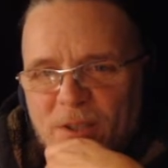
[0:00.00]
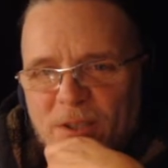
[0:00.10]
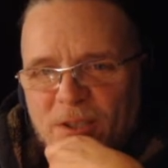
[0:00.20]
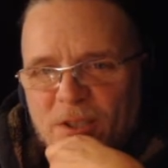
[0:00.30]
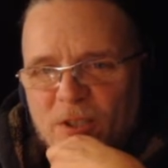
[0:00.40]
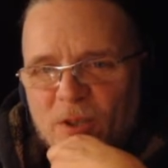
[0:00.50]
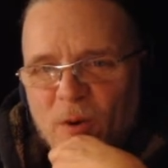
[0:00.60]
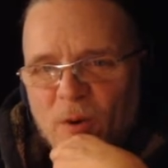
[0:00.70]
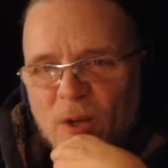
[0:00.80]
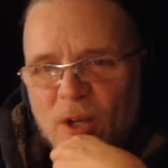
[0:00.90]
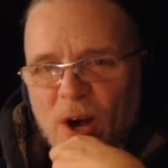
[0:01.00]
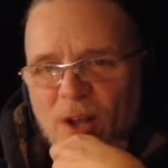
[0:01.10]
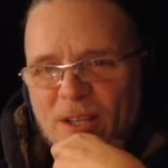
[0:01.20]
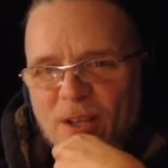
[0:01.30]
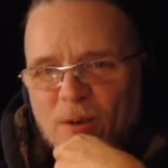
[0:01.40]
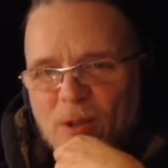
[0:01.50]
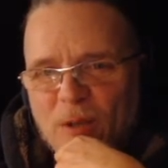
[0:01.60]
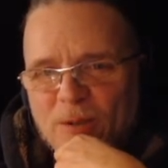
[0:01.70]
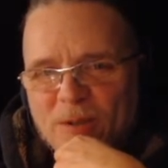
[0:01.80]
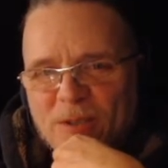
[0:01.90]
your soul, calling you
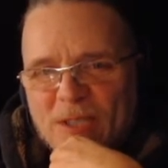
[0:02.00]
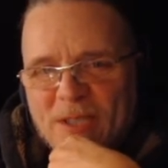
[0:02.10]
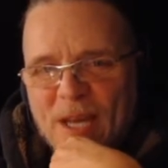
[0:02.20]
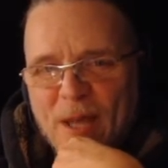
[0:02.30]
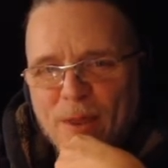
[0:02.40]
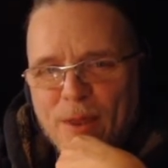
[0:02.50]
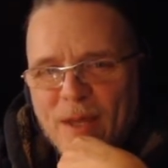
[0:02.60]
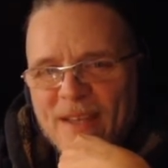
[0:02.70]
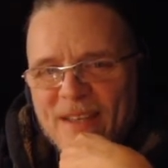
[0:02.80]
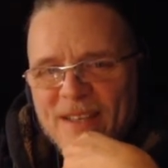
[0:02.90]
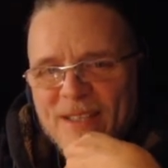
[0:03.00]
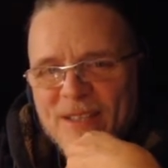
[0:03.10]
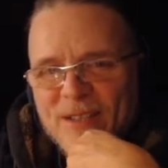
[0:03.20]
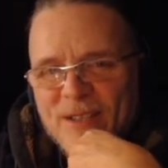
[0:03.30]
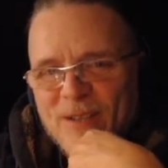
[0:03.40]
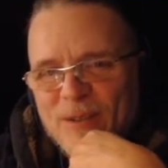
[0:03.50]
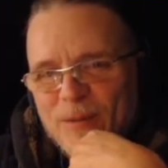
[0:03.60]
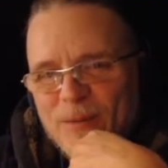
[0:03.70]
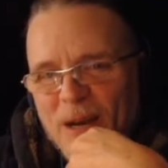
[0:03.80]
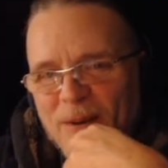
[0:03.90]
closer to death.
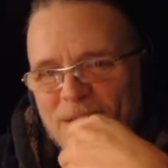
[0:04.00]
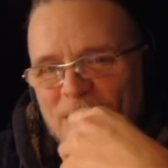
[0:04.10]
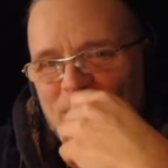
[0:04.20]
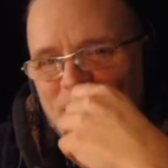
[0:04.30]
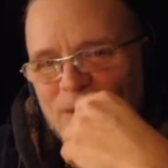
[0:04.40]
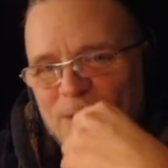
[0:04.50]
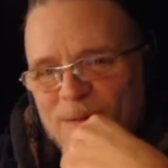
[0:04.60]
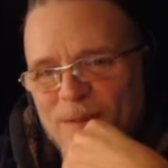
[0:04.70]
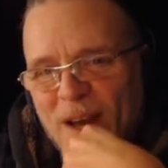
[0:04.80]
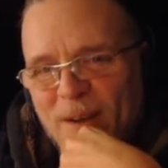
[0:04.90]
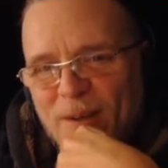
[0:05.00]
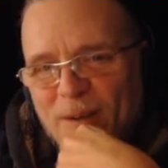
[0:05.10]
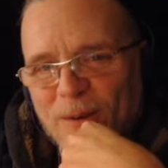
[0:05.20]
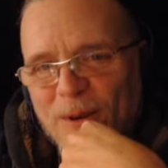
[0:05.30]
Doomed always includes a value.